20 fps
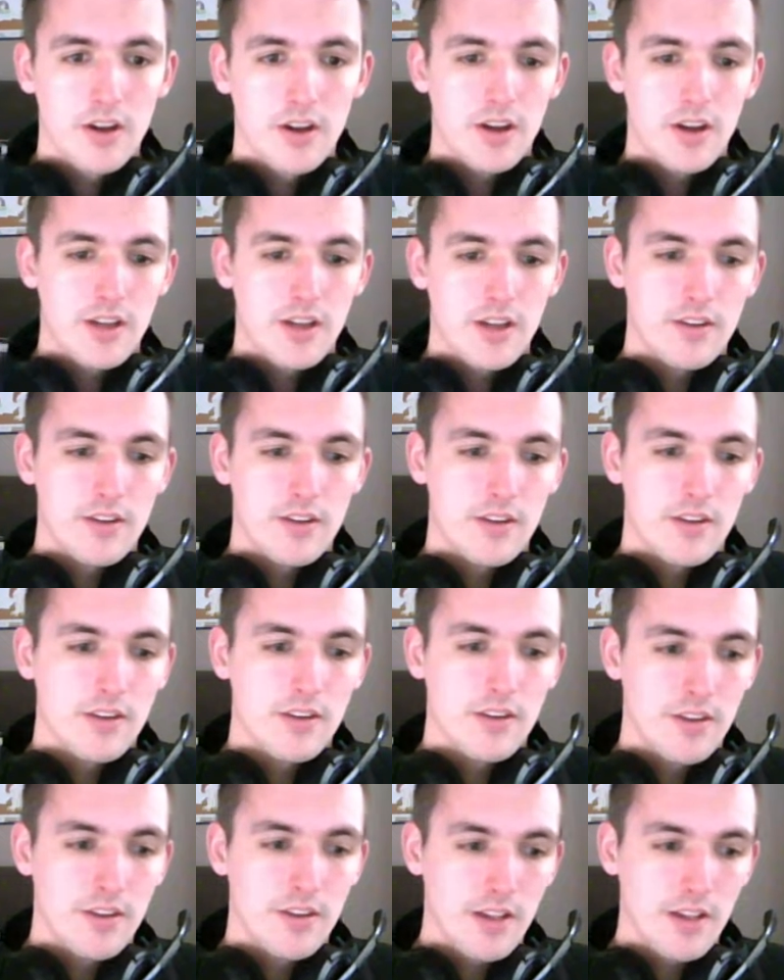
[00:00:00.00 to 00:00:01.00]
And
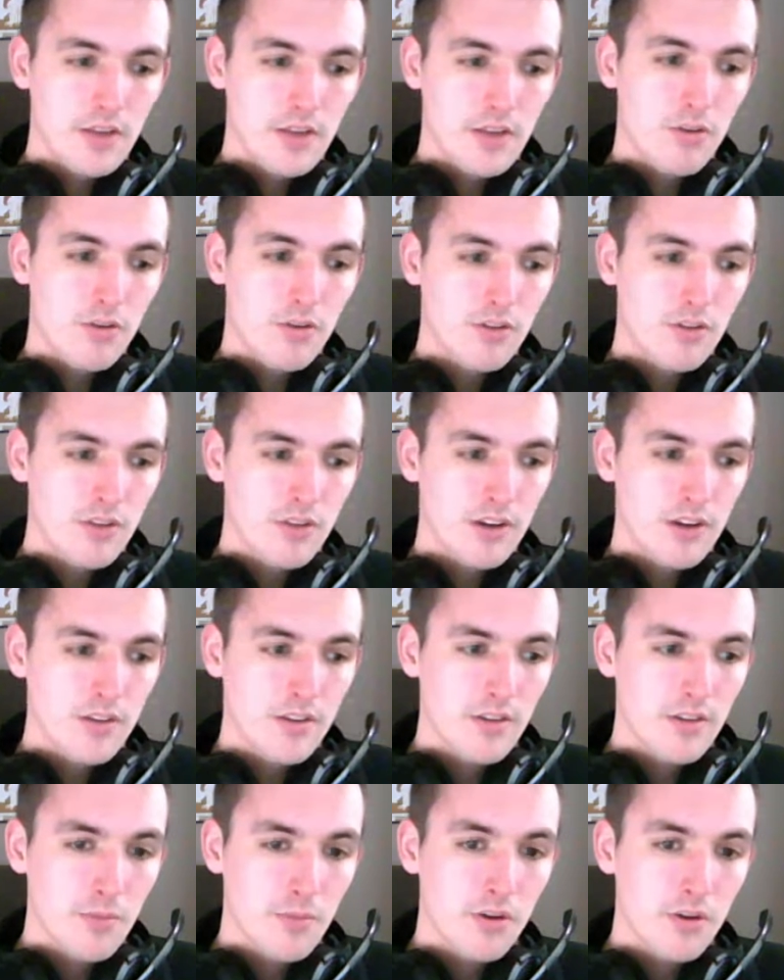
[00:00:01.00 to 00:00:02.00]
later on I decided
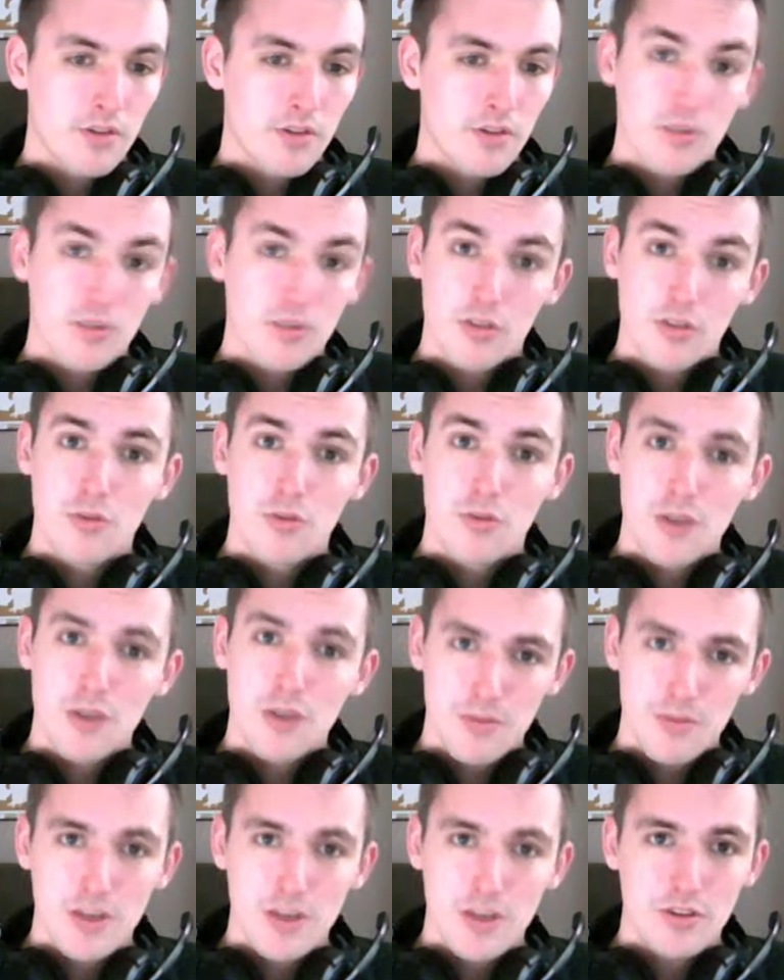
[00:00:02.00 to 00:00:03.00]
I'm not gonna do
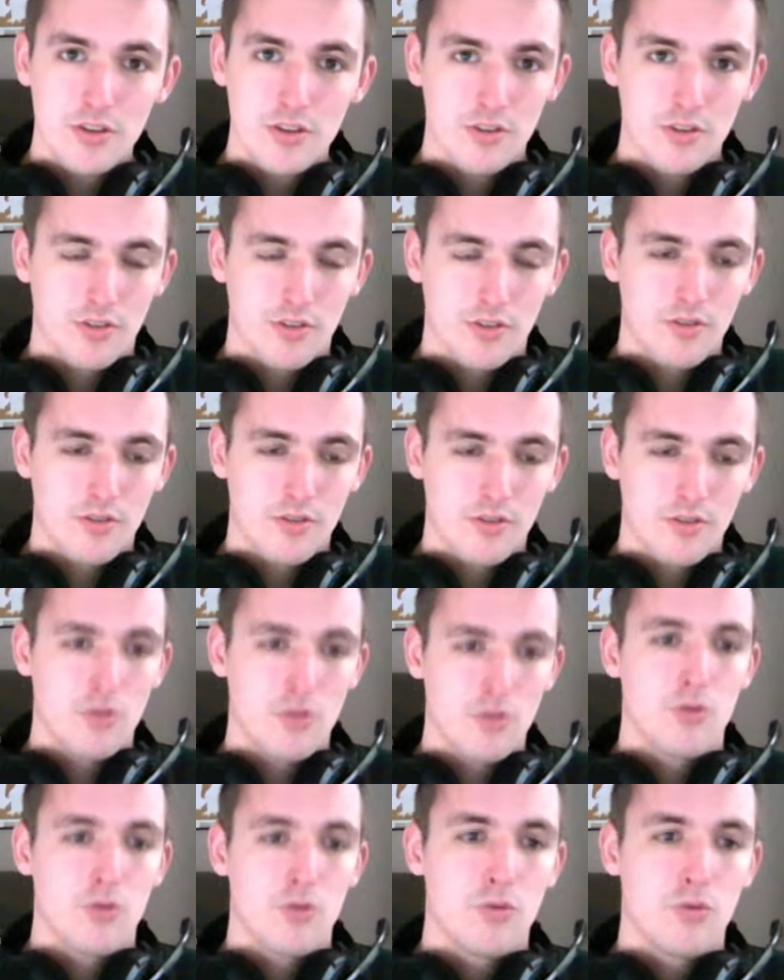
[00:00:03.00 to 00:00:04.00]
animations,
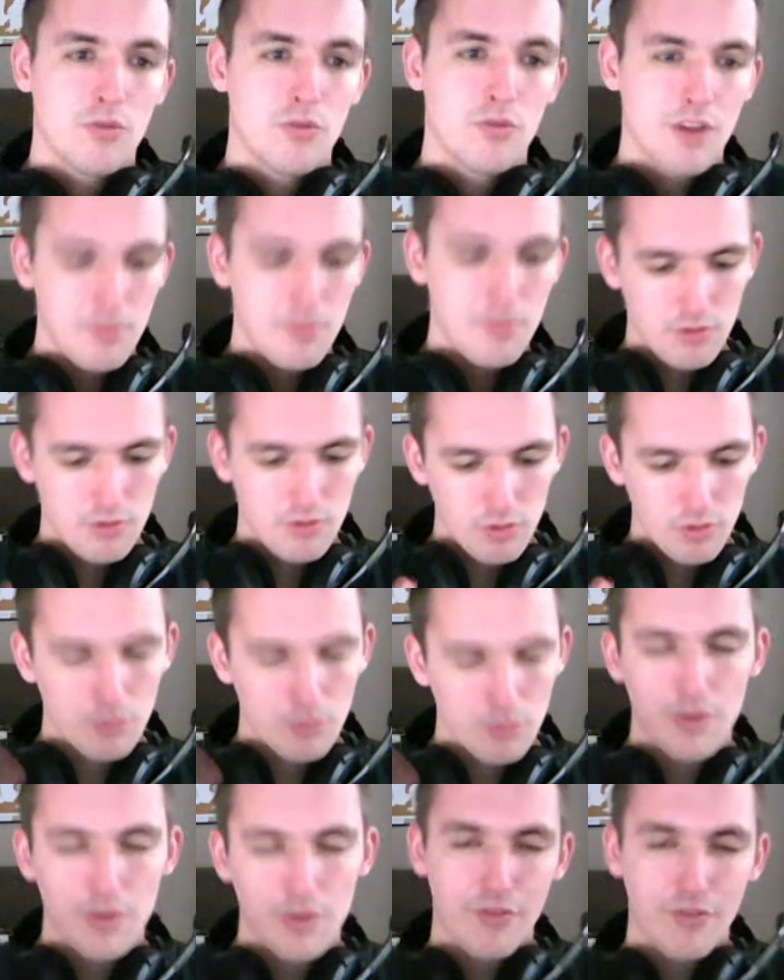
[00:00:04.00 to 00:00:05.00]
so time is going to
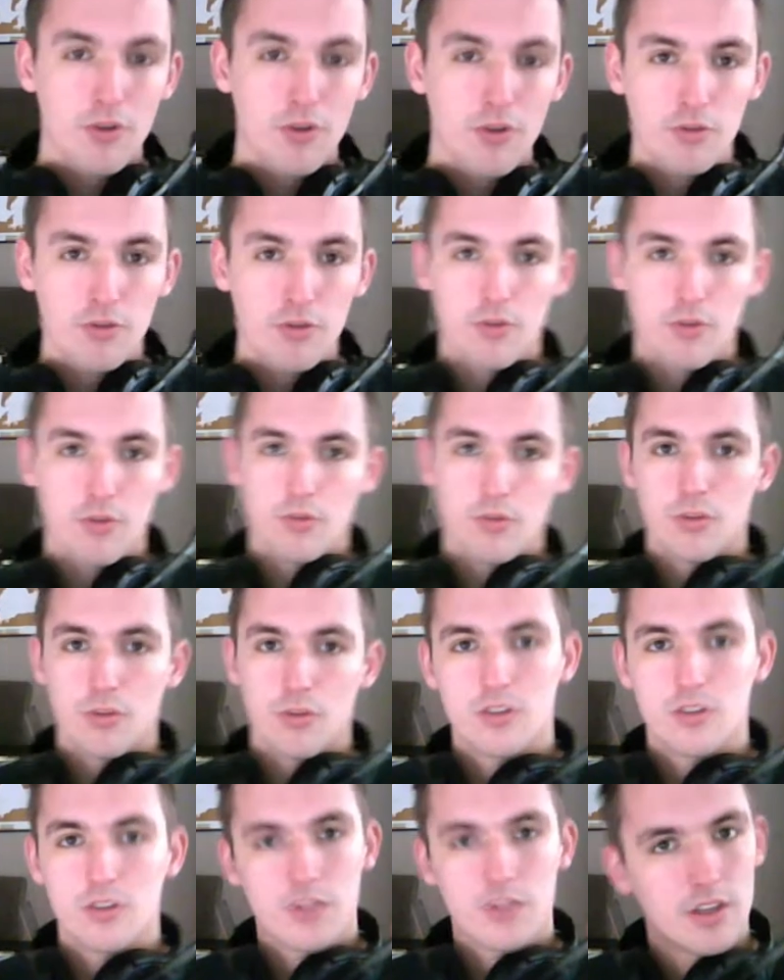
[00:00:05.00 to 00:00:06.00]
be frozen,
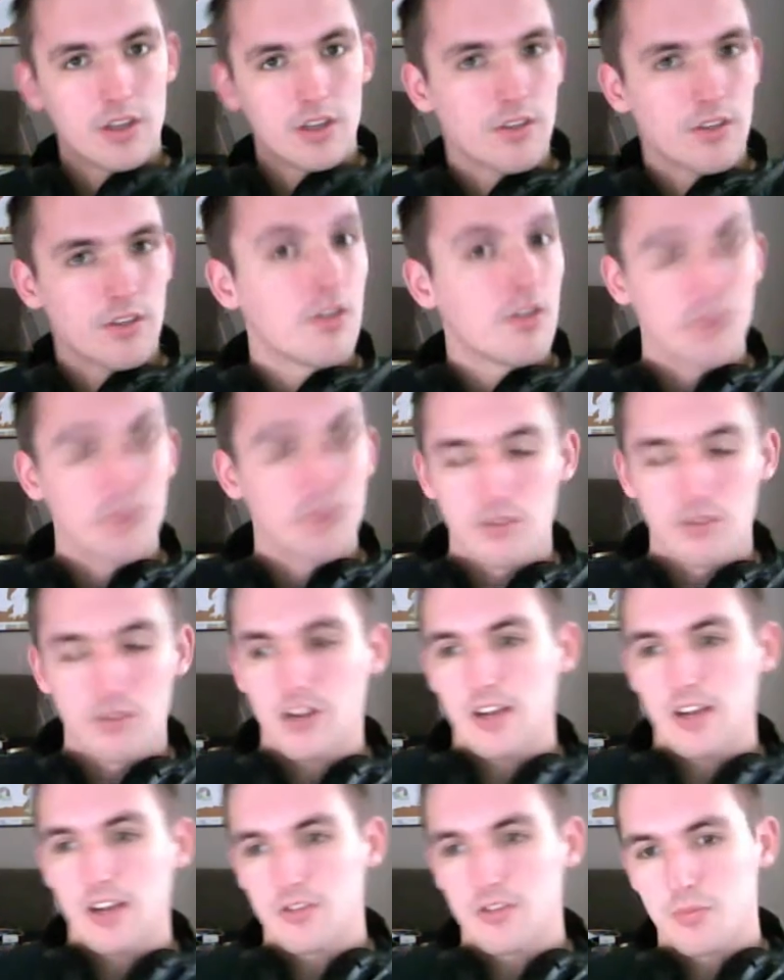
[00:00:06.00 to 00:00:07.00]
which in itself is a
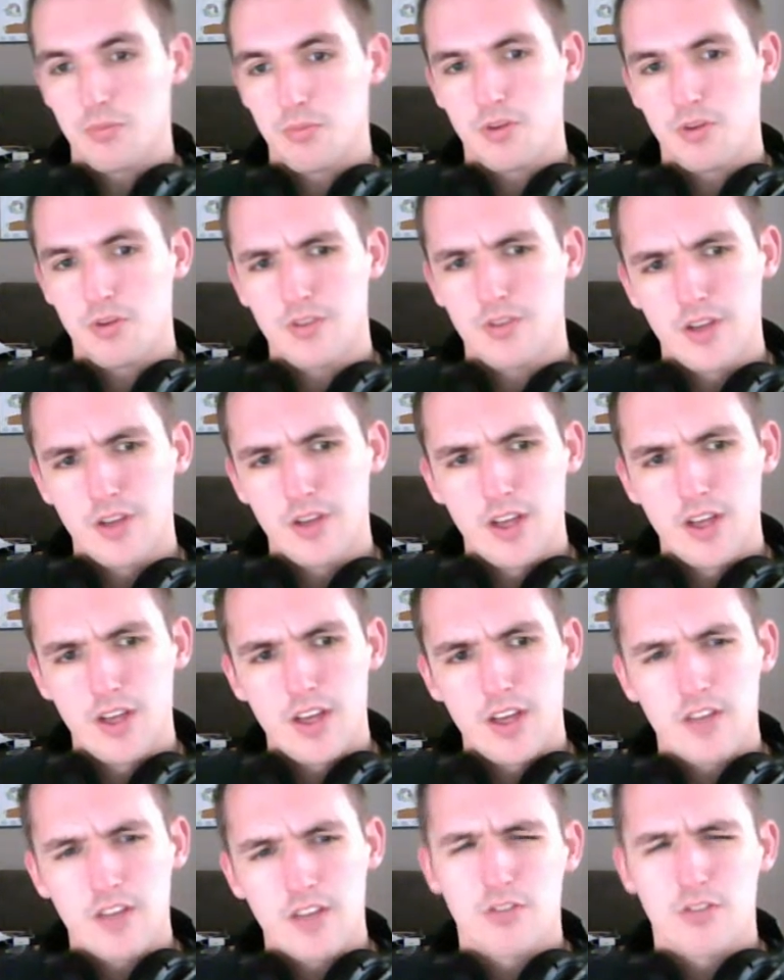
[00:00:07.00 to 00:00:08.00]
challenge, but
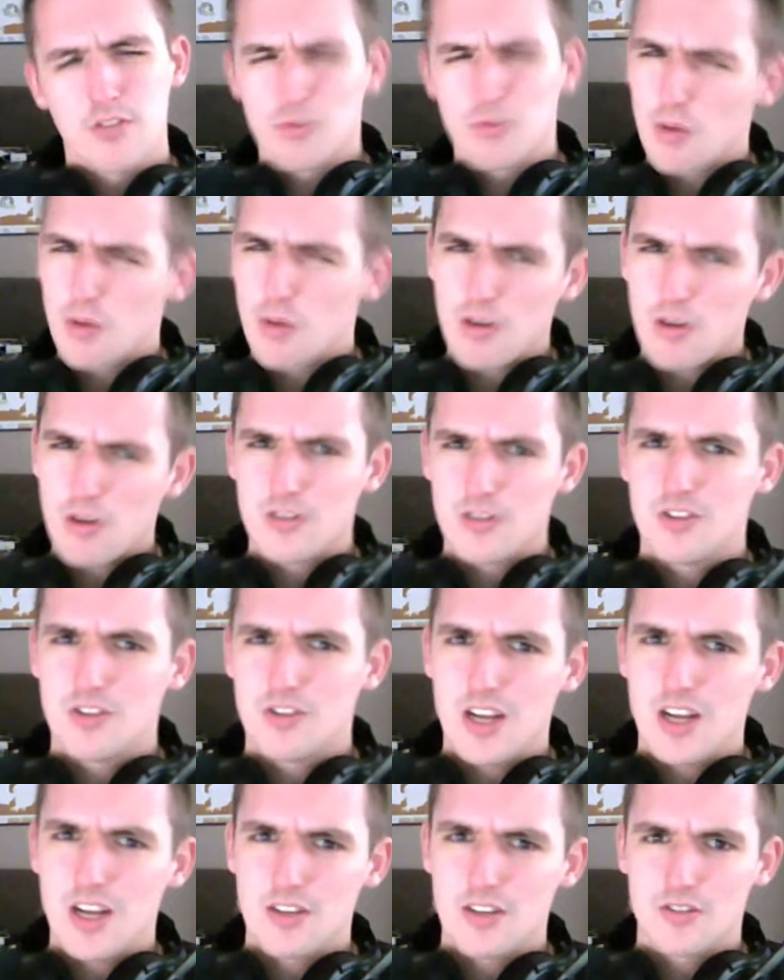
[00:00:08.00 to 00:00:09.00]
it's a smaller
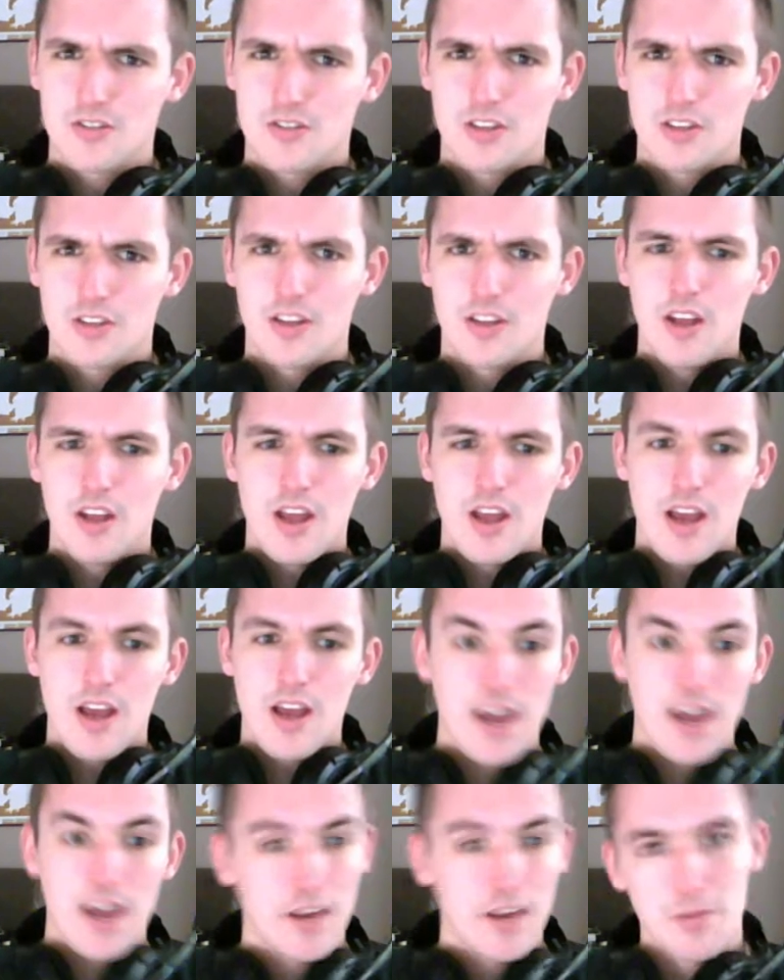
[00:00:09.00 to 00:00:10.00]
challenge than
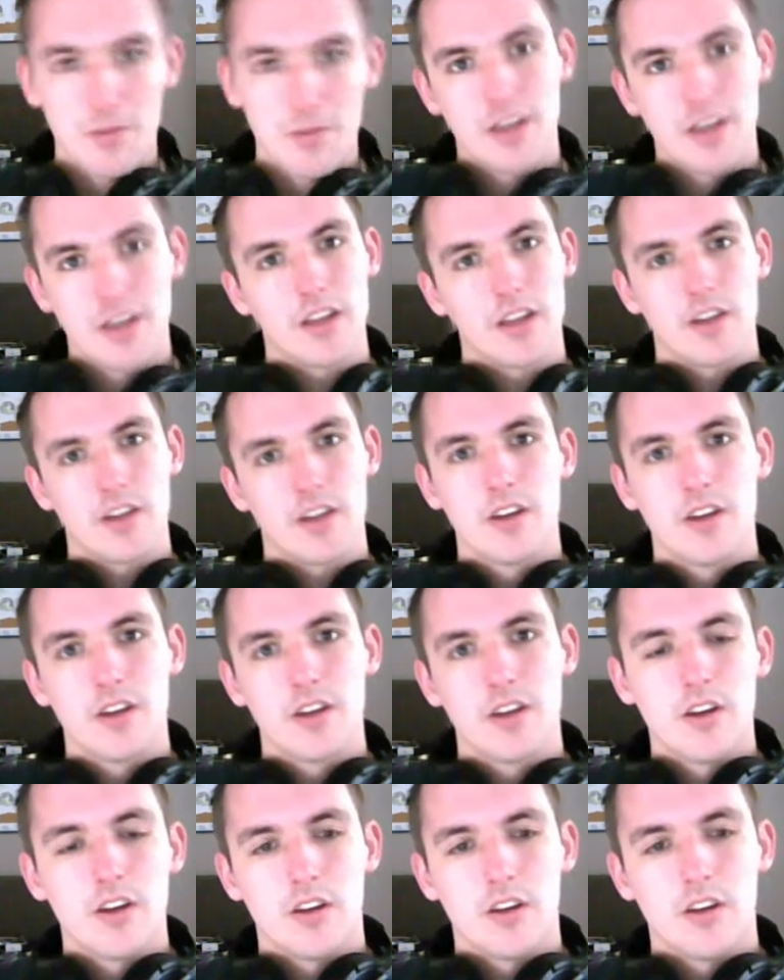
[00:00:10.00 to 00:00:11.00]
animating
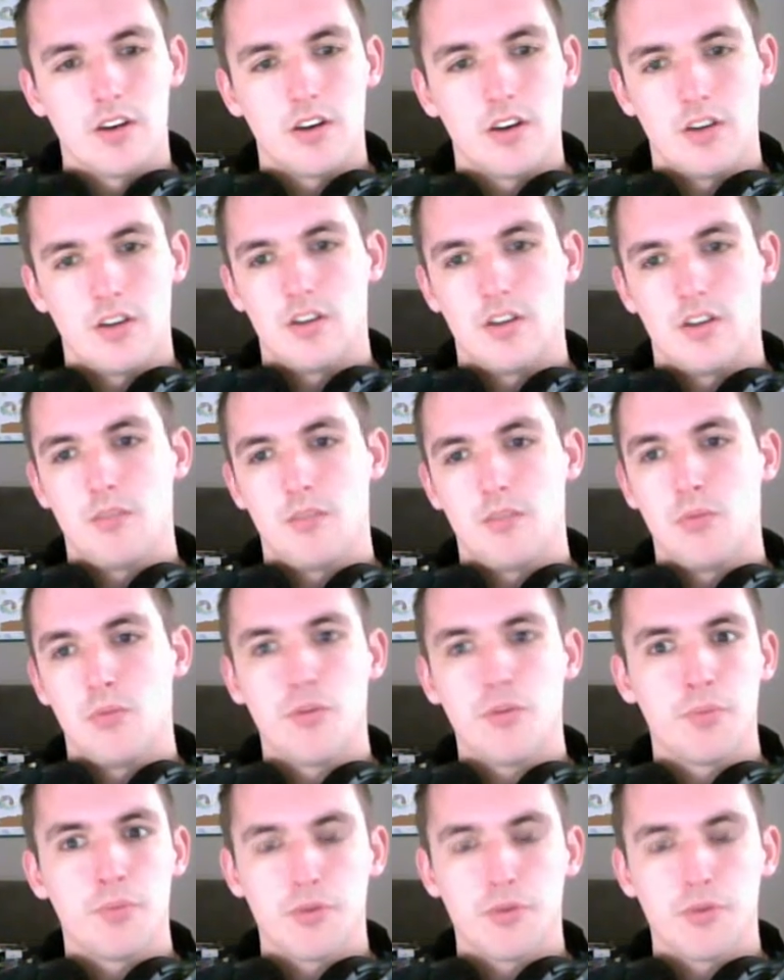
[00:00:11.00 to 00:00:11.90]
multiple